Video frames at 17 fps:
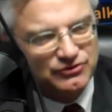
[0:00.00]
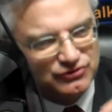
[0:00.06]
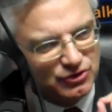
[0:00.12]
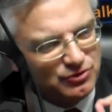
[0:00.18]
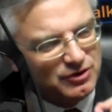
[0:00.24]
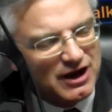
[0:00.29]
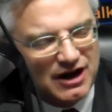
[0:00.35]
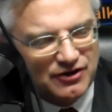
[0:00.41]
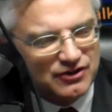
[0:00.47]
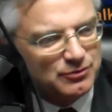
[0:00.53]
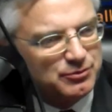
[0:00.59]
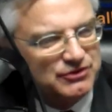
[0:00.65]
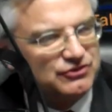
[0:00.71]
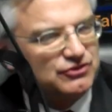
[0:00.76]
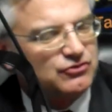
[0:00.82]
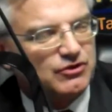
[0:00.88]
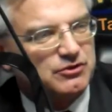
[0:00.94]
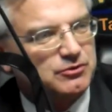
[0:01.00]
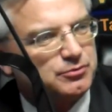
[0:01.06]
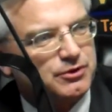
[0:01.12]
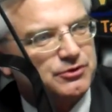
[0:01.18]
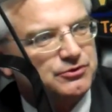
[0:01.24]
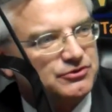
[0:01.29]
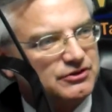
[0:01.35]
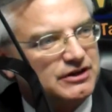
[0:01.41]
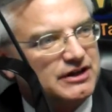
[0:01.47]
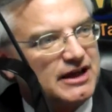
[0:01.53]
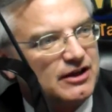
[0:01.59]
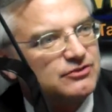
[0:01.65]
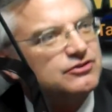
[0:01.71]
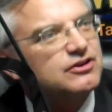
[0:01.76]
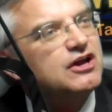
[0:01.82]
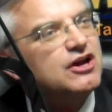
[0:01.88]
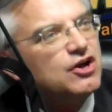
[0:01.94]
don't hire the business development person
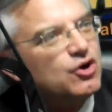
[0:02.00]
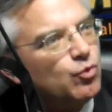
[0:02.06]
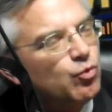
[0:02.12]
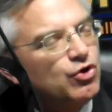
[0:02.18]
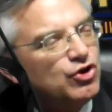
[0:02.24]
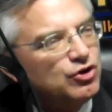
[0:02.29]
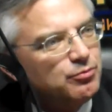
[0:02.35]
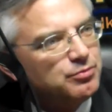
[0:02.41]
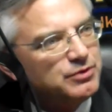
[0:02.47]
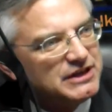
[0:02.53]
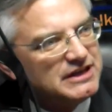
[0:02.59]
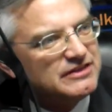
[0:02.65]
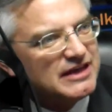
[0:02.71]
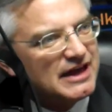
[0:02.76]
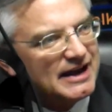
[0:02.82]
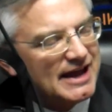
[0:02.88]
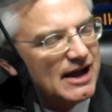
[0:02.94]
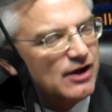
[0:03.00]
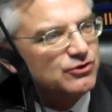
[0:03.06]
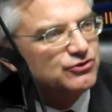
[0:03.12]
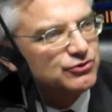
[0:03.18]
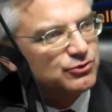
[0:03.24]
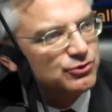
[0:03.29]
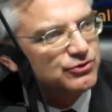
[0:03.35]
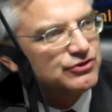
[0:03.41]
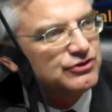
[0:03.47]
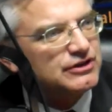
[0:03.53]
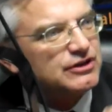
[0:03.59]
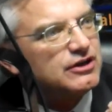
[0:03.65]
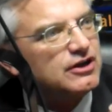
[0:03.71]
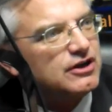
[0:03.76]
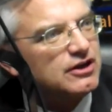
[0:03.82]
in-house. We'll be that outsourcing